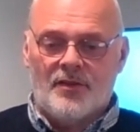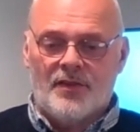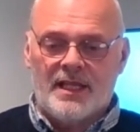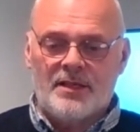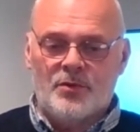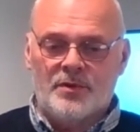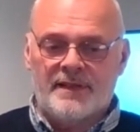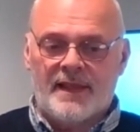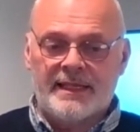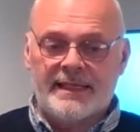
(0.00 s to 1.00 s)
They will
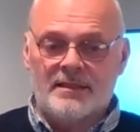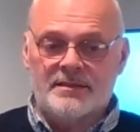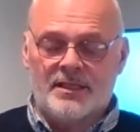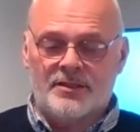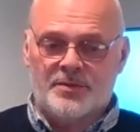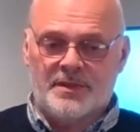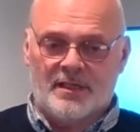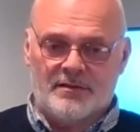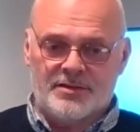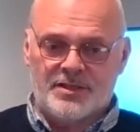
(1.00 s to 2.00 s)
then get in touch with the
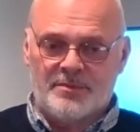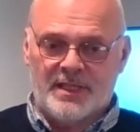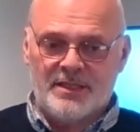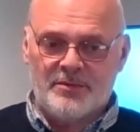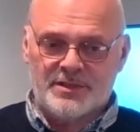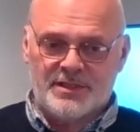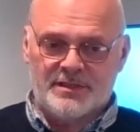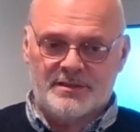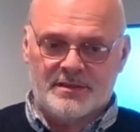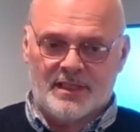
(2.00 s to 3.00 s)
RSGB, which
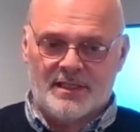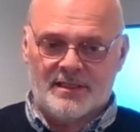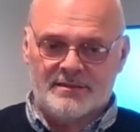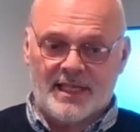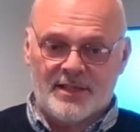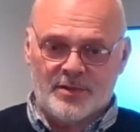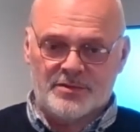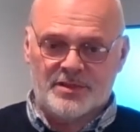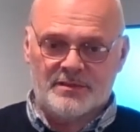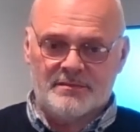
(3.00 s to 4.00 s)
is uh, Dave
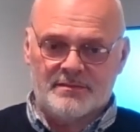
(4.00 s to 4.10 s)
Wilson.